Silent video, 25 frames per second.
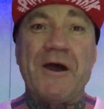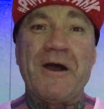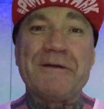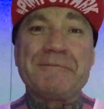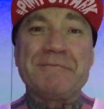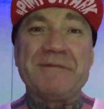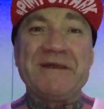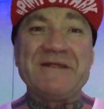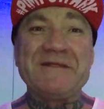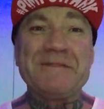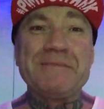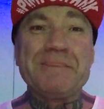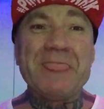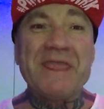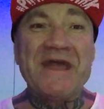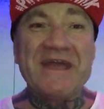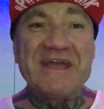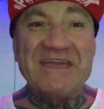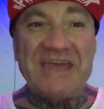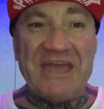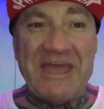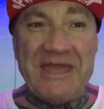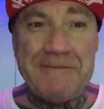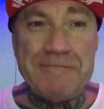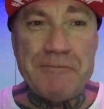I mean
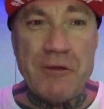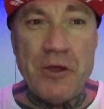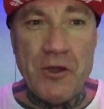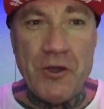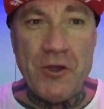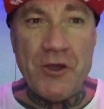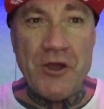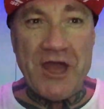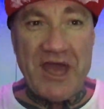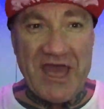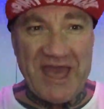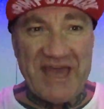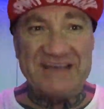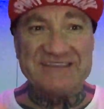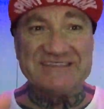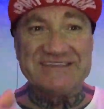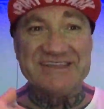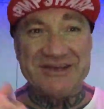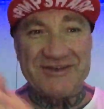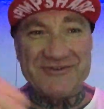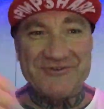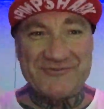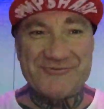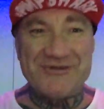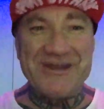keep her
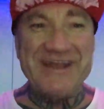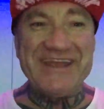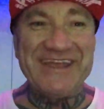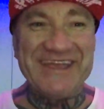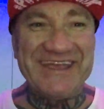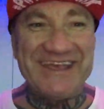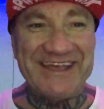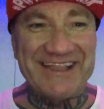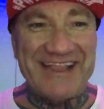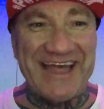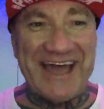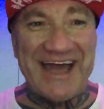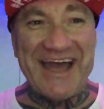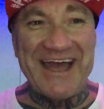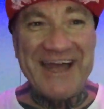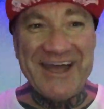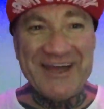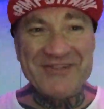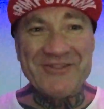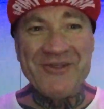as a regular,